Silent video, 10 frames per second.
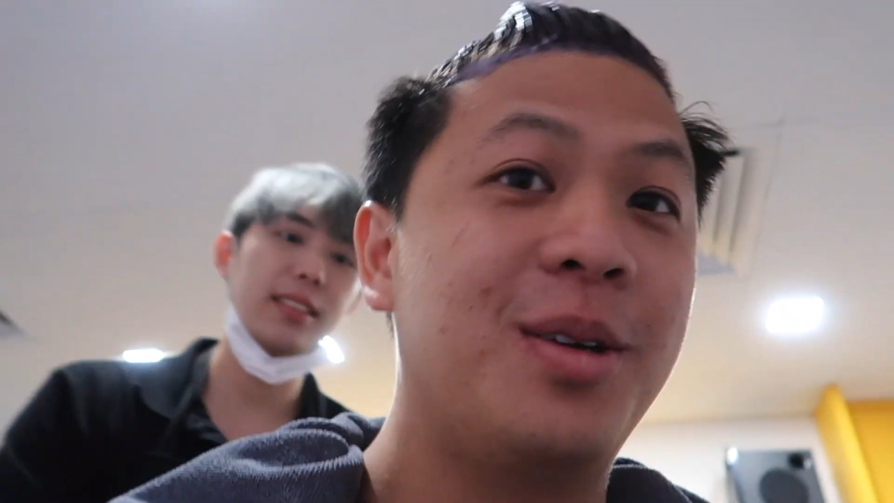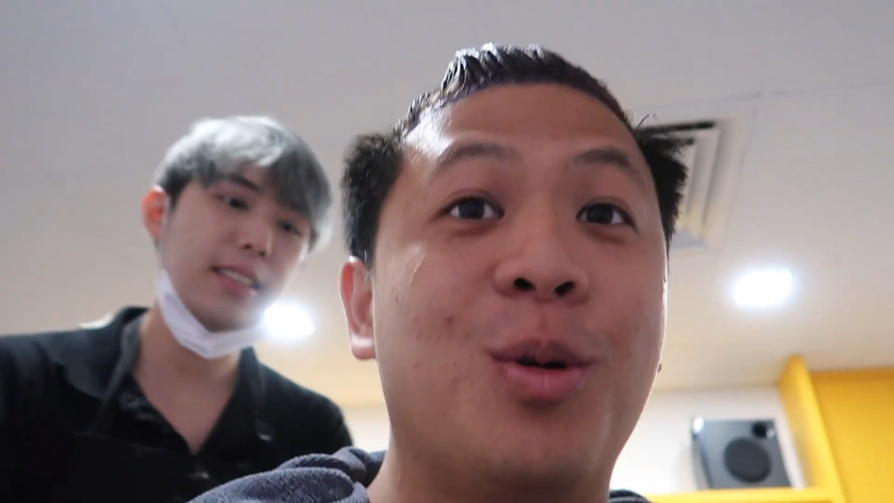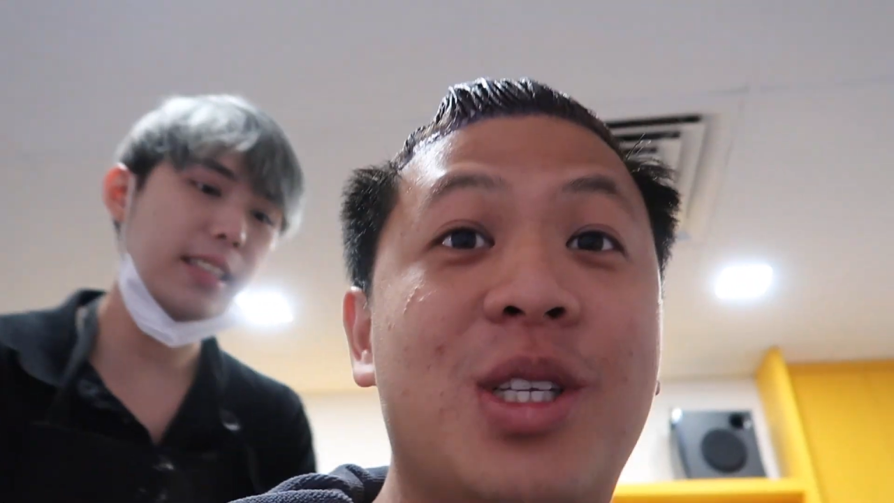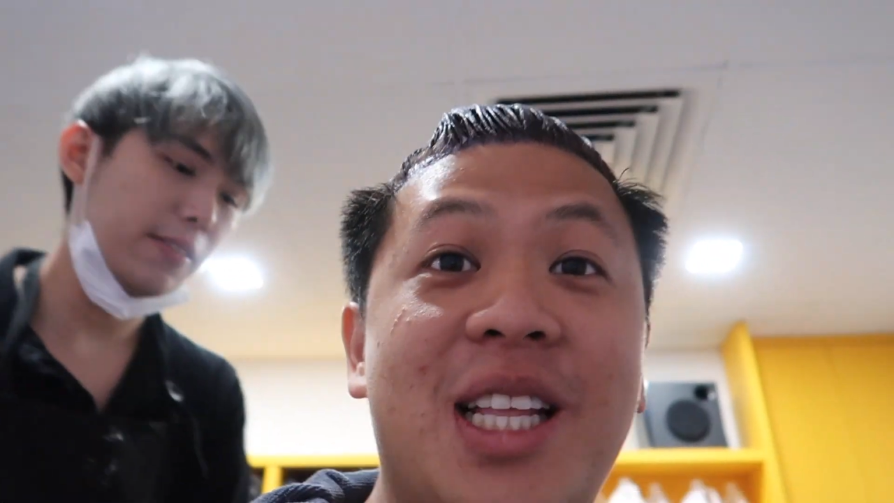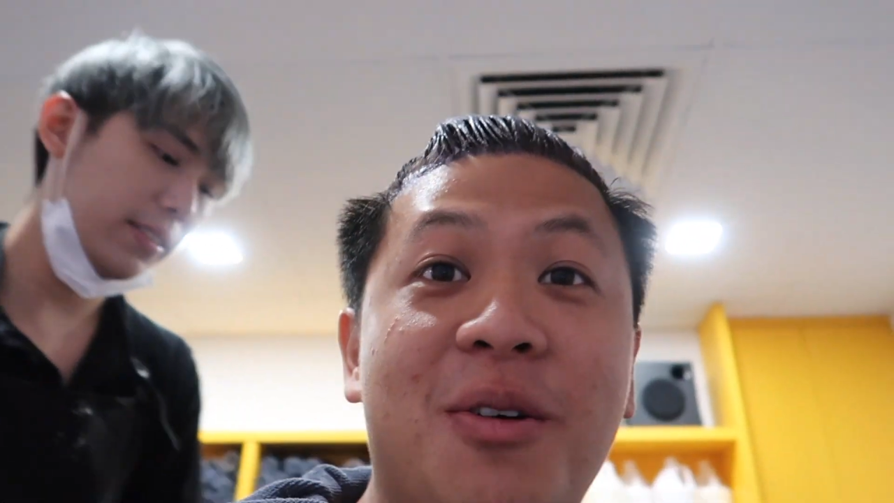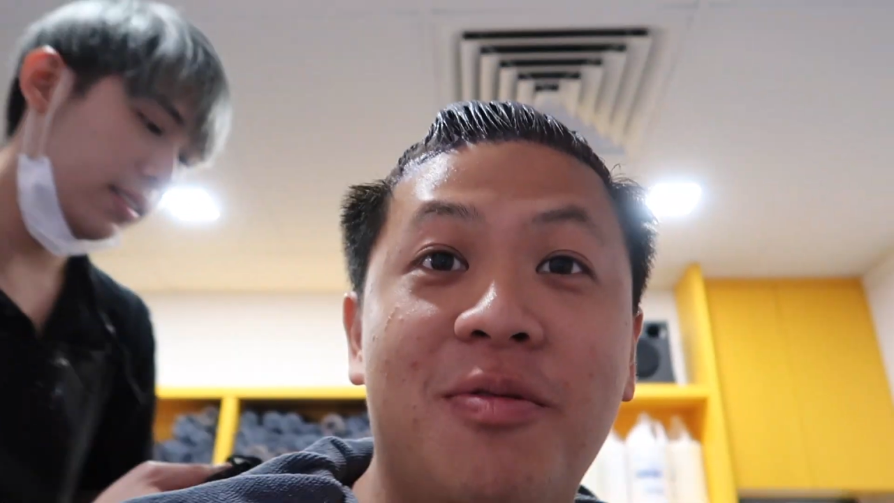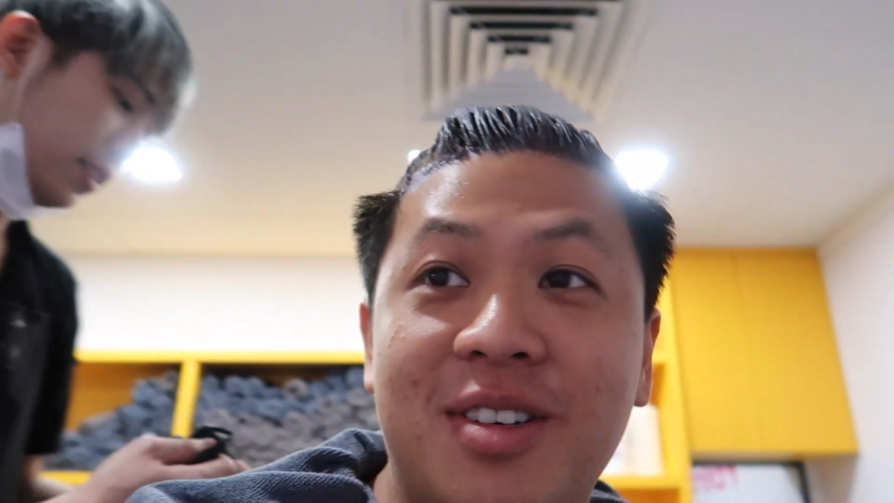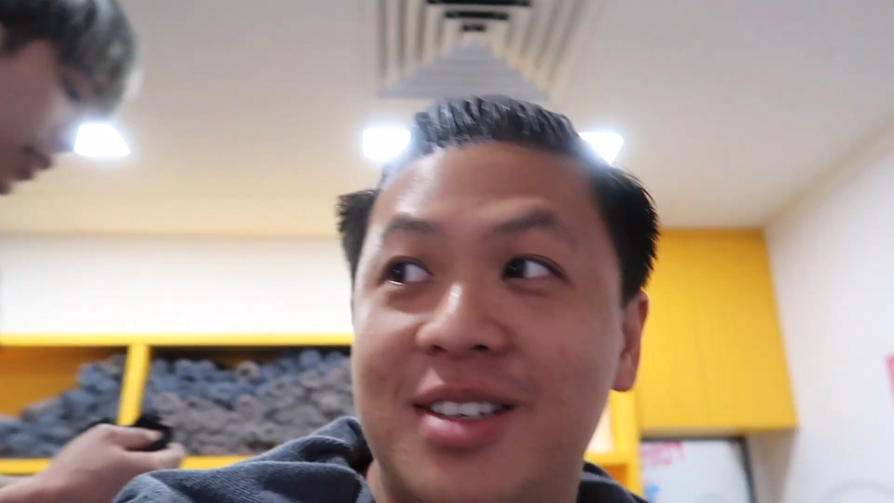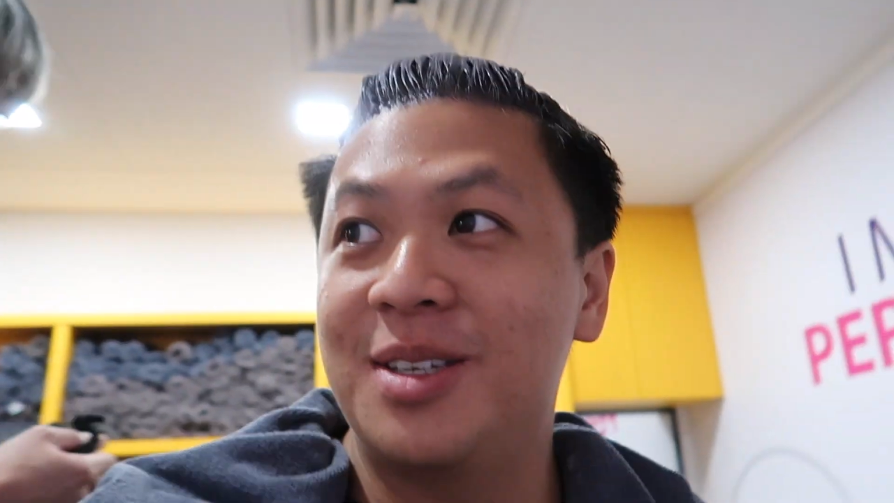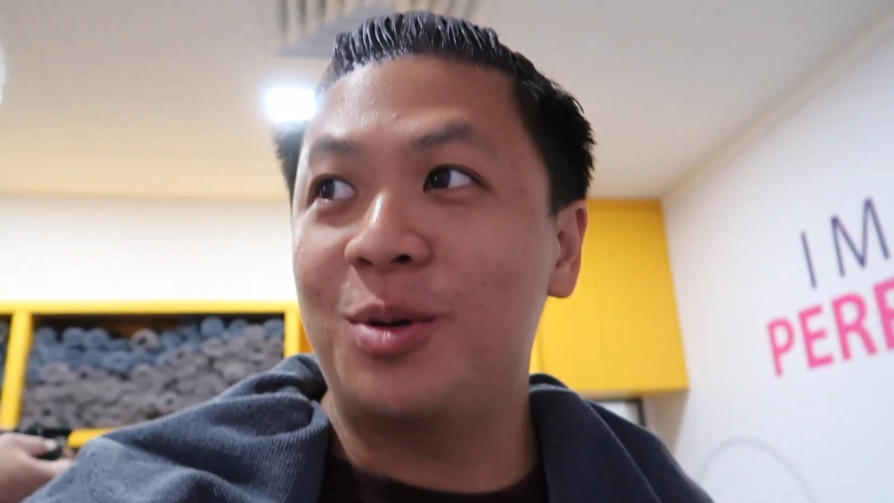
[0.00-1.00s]
Oh, sit down
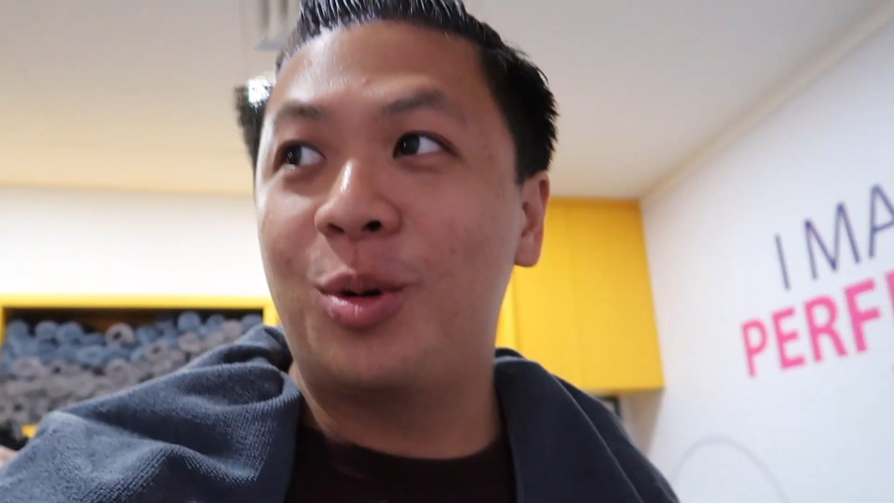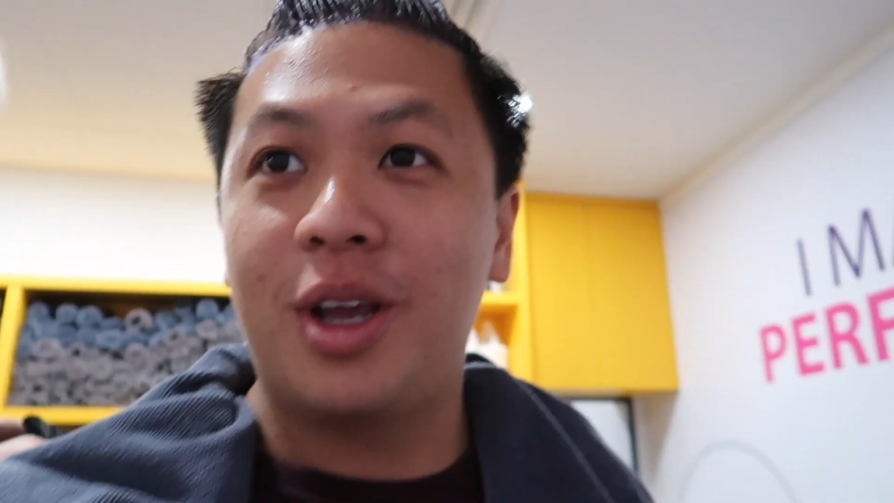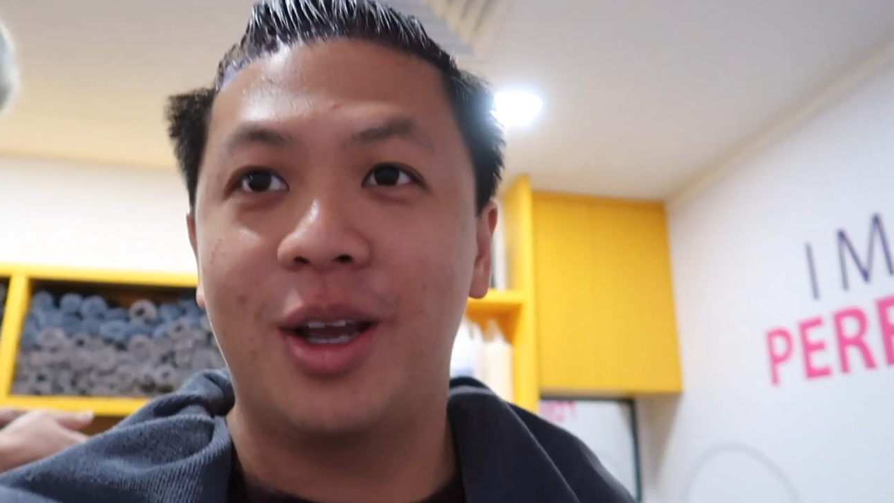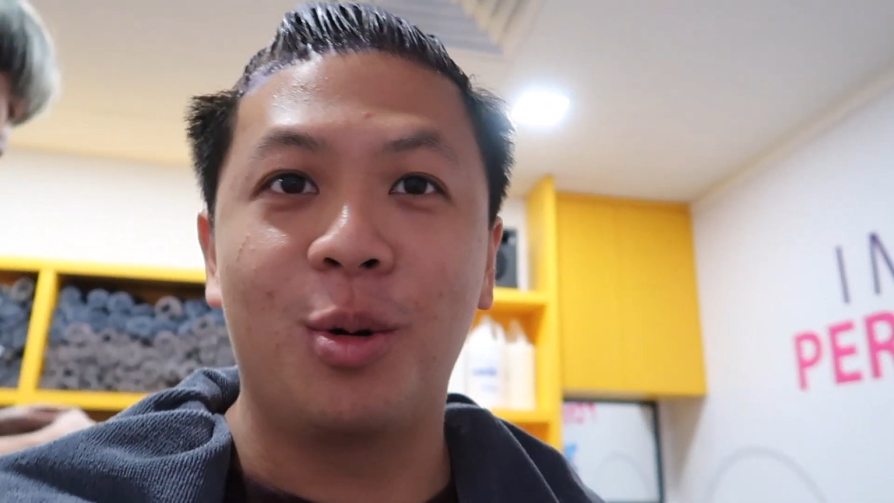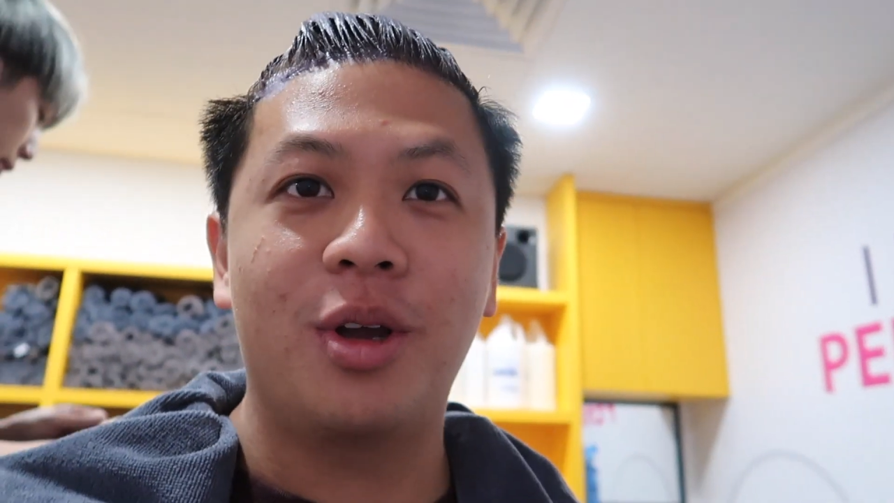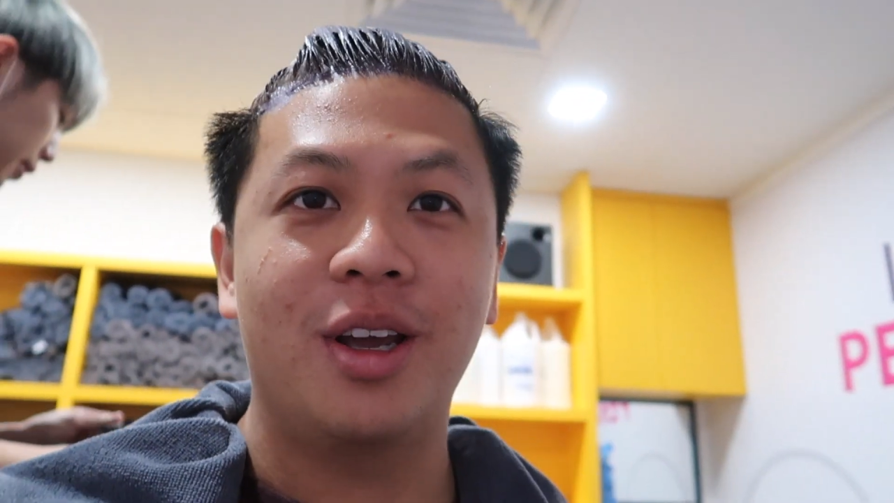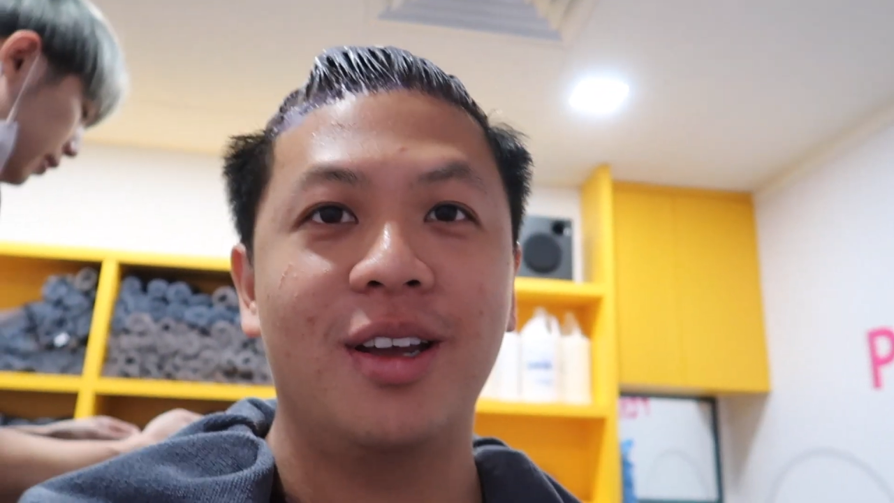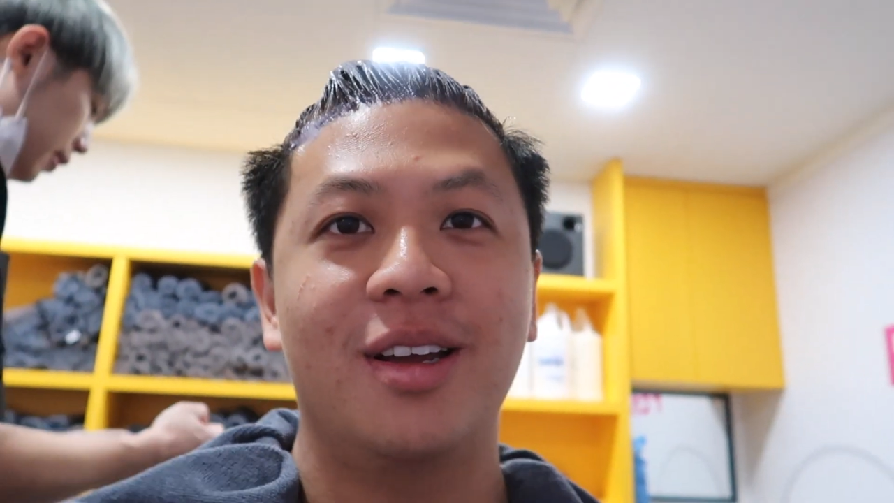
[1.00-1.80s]
first. Okay, okay.